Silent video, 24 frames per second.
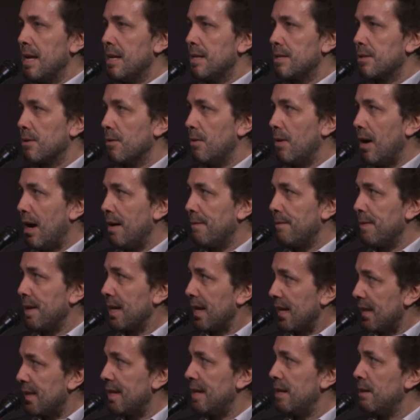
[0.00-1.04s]
So I think
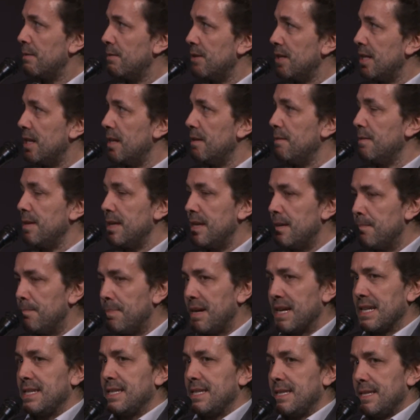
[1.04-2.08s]
at the end of the day, the
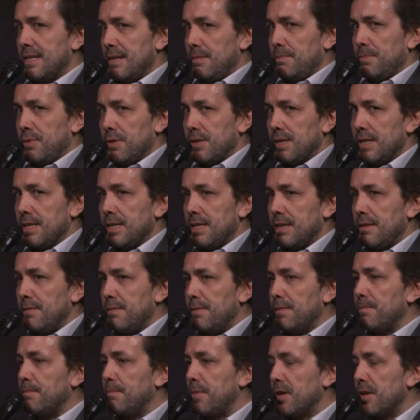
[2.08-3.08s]
impact is still positive,